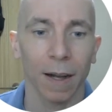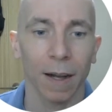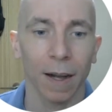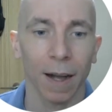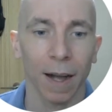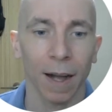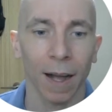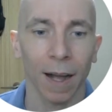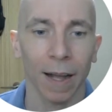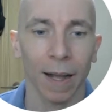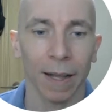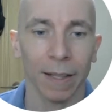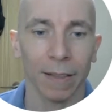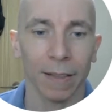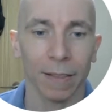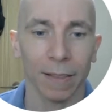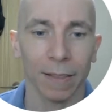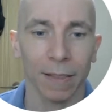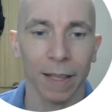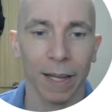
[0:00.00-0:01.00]
I
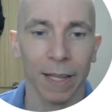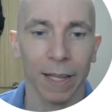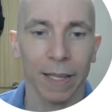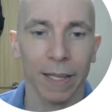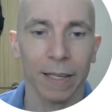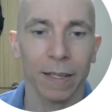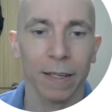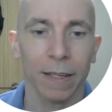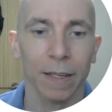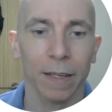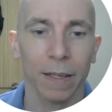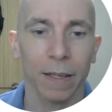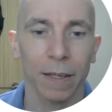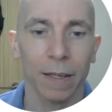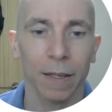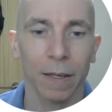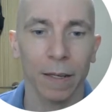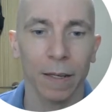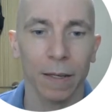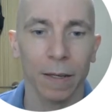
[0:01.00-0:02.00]
like
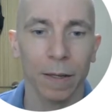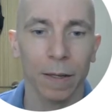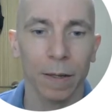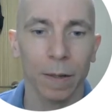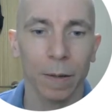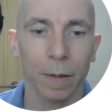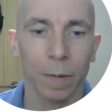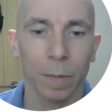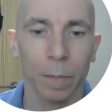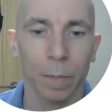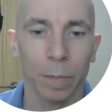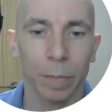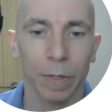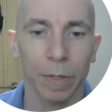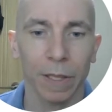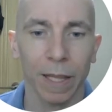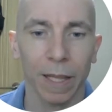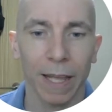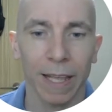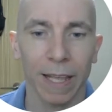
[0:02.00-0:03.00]

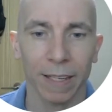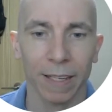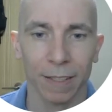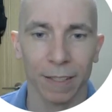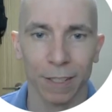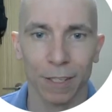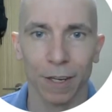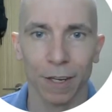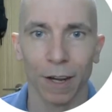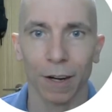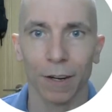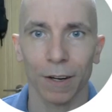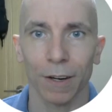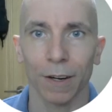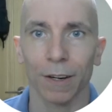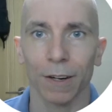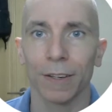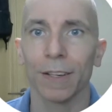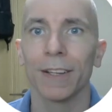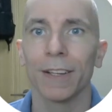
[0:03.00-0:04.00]
playing soccer.
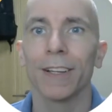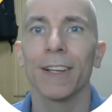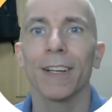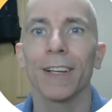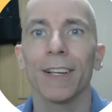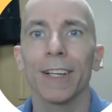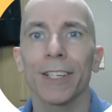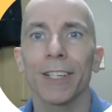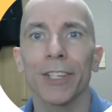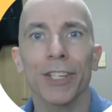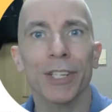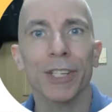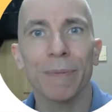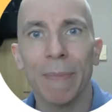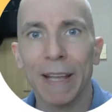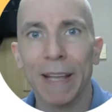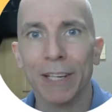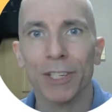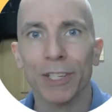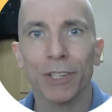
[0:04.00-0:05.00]
Just
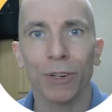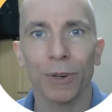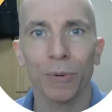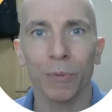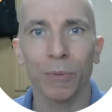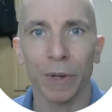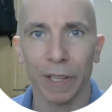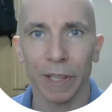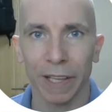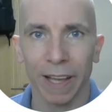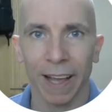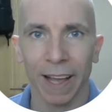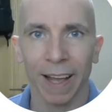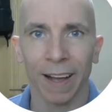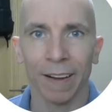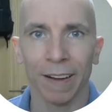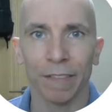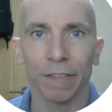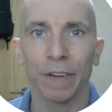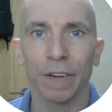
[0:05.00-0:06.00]
make sure we
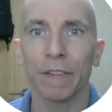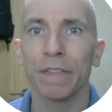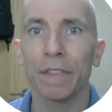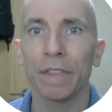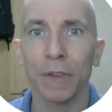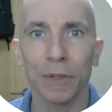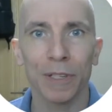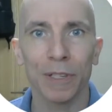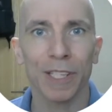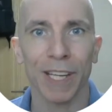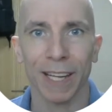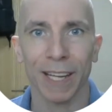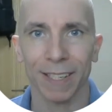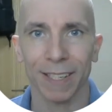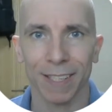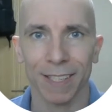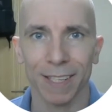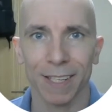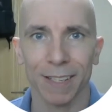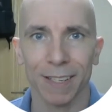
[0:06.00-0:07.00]
have full
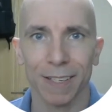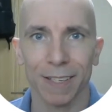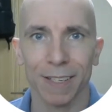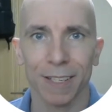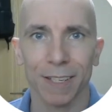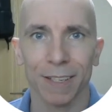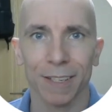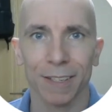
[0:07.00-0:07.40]
sentences.